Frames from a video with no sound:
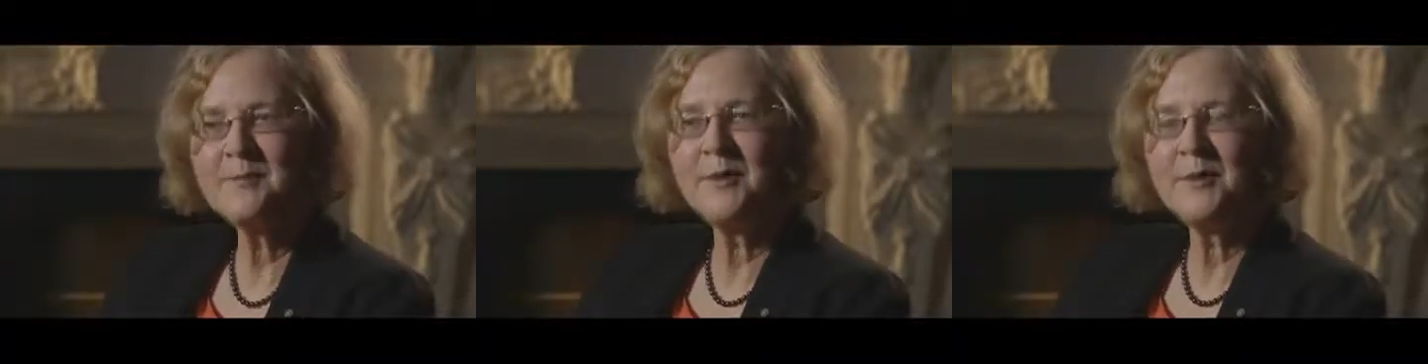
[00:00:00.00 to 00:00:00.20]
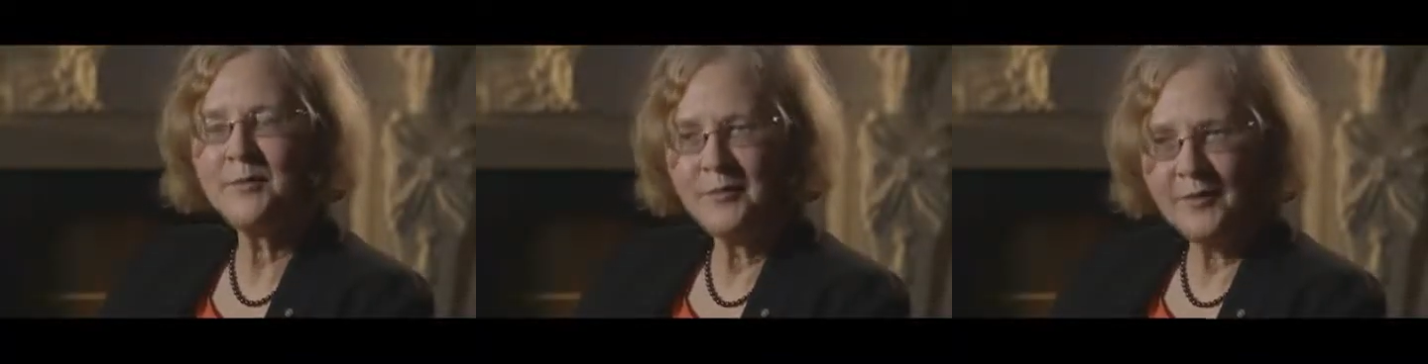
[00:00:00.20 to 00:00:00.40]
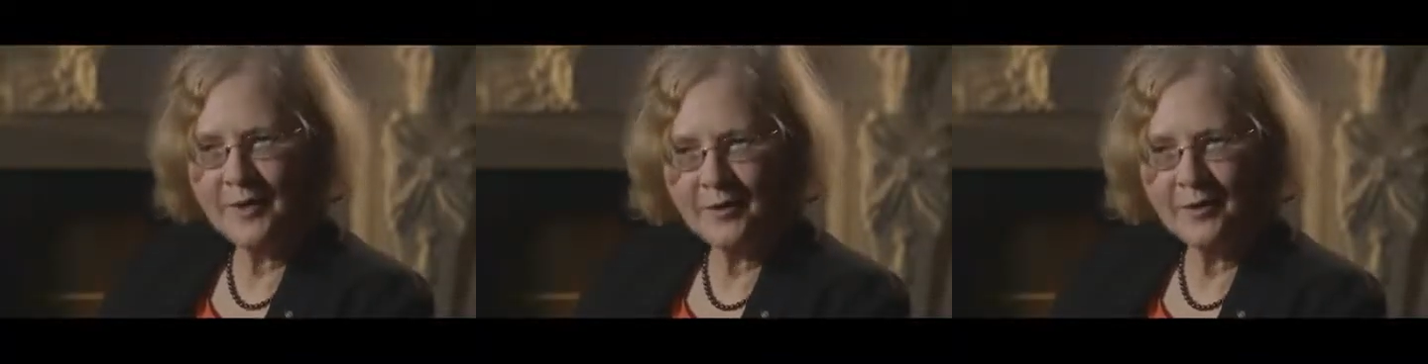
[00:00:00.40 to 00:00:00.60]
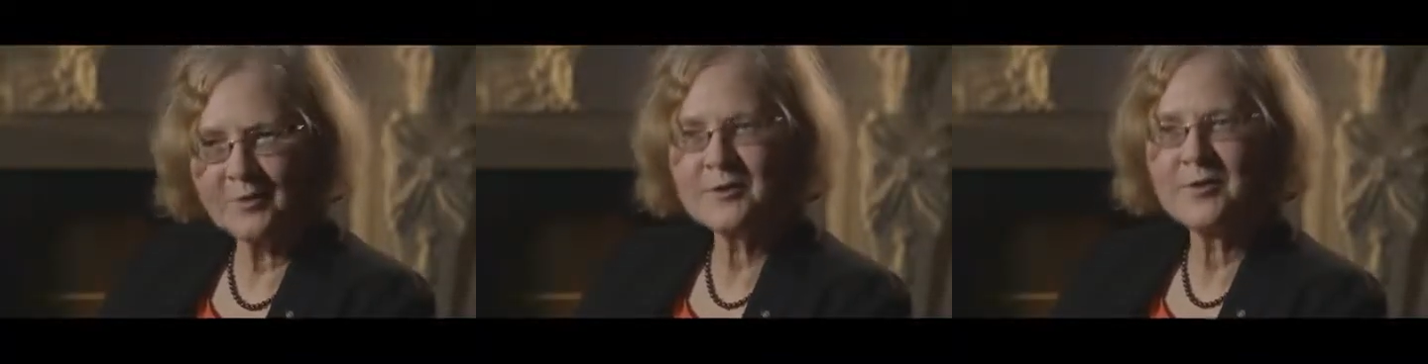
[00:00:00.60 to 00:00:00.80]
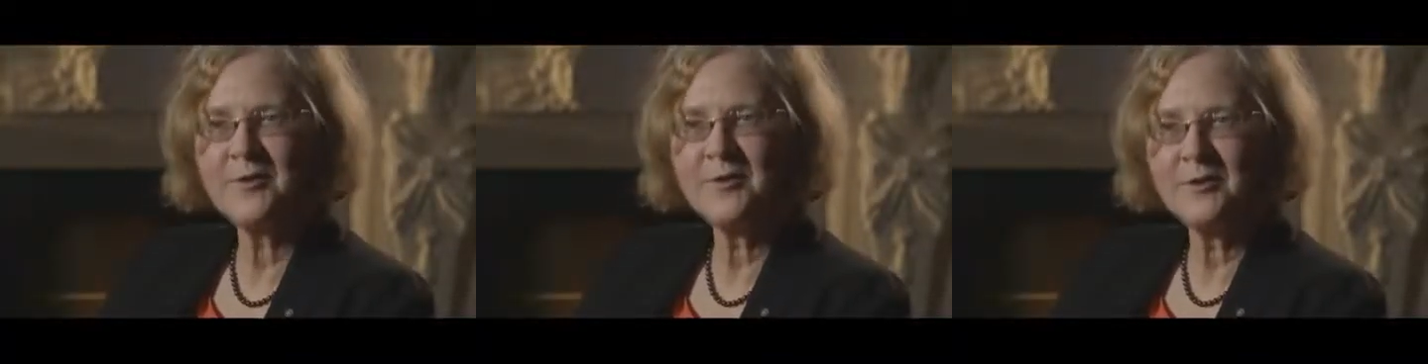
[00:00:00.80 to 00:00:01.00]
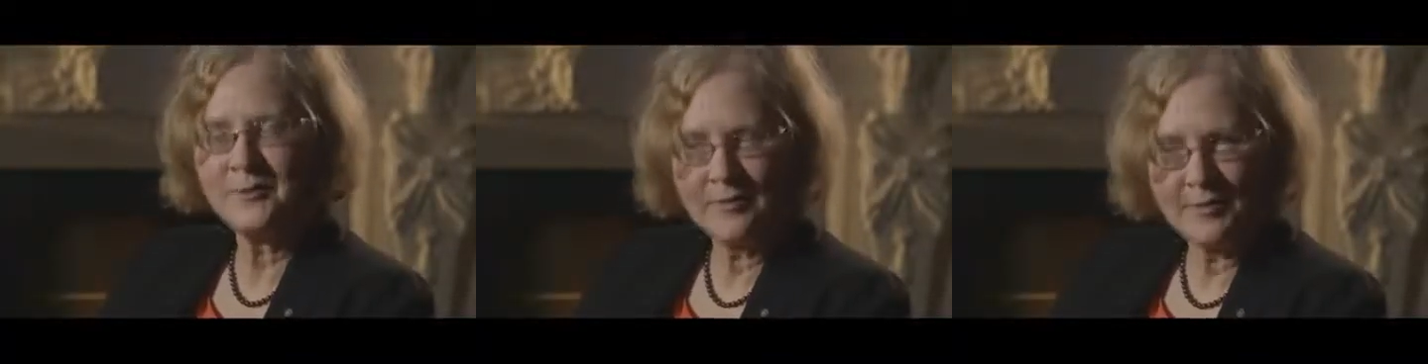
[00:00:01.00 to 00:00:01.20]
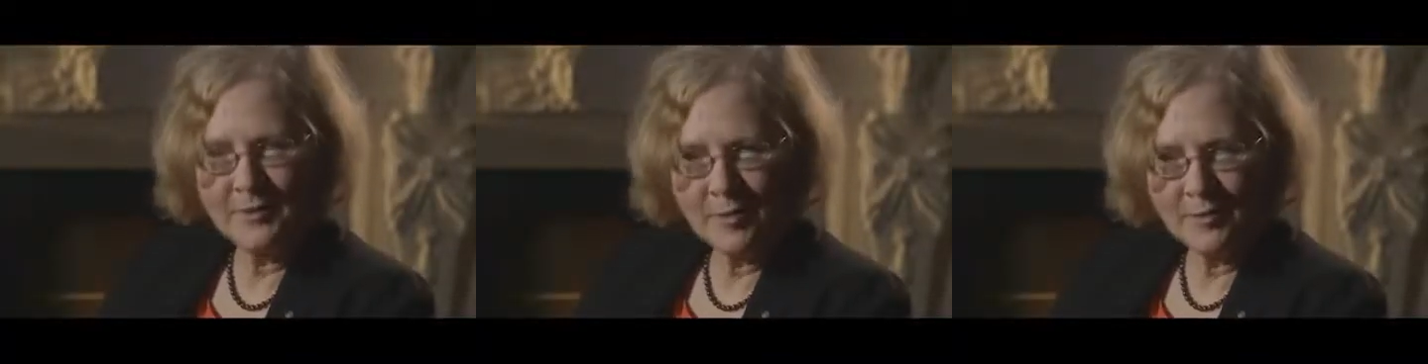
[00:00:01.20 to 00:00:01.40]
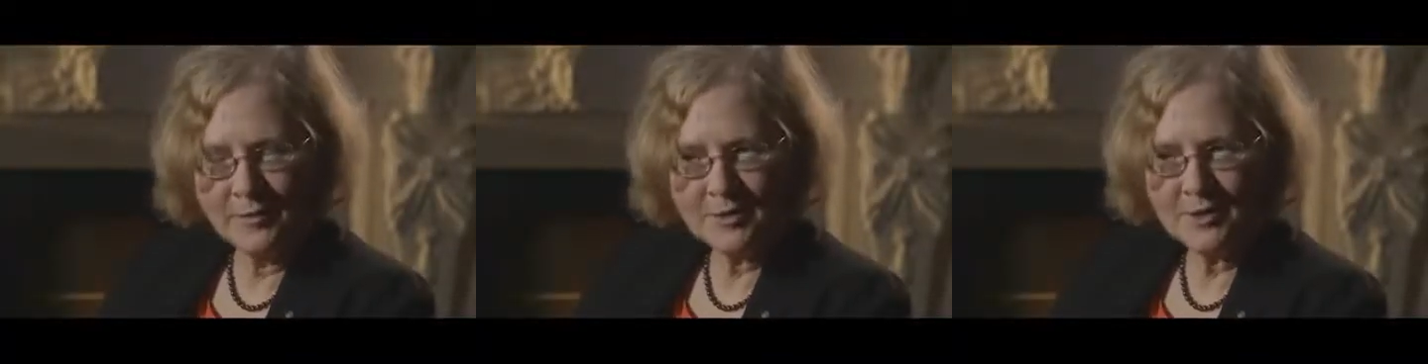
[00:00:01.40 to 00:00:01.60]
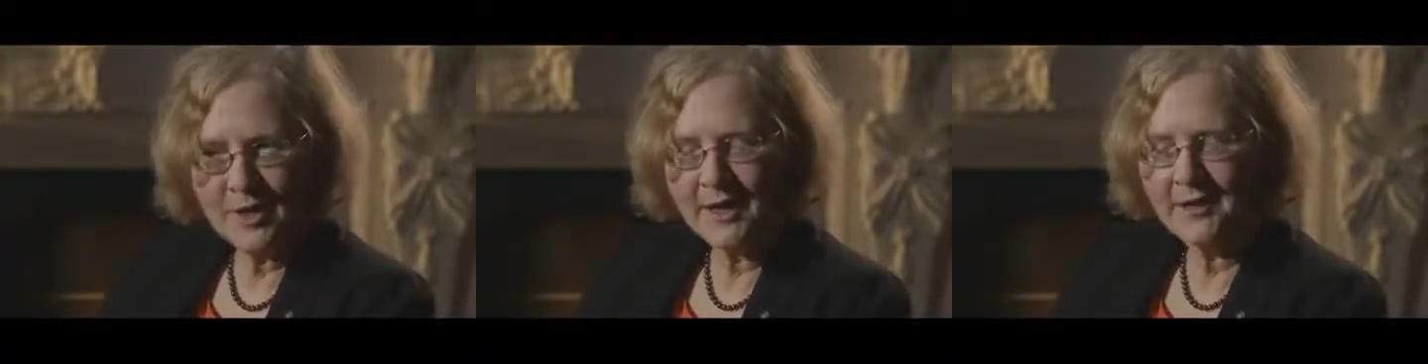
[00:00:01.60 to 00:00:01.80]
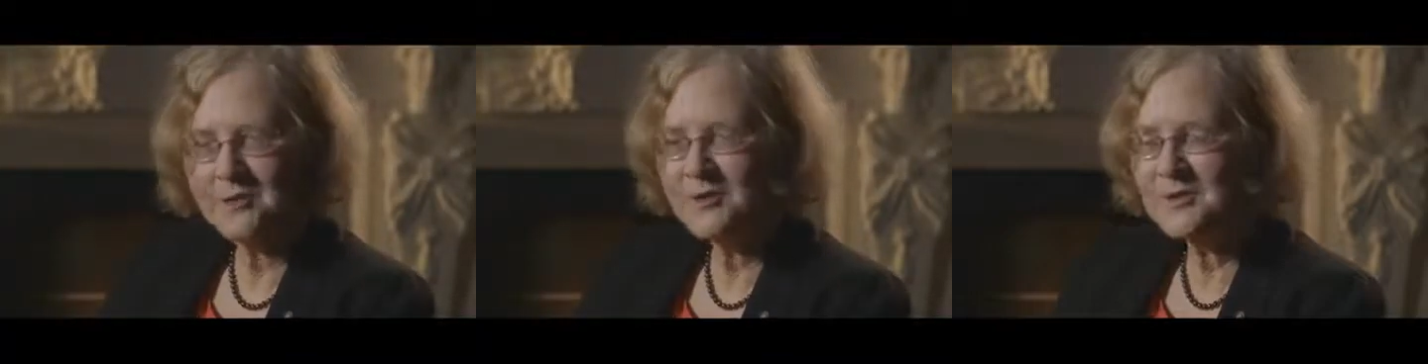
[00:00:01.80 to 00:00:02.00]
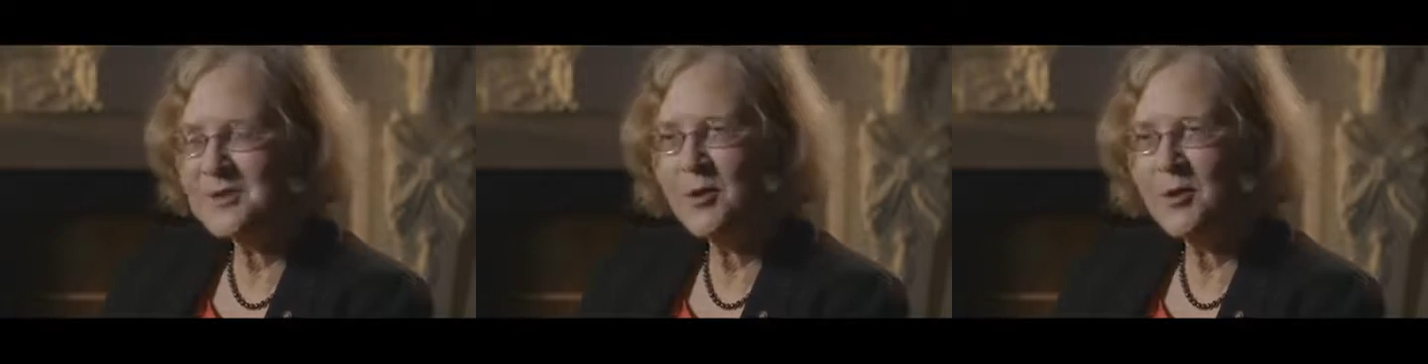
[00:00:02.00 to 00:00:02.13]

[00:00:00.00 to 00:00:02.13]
but there are also enormous challenges.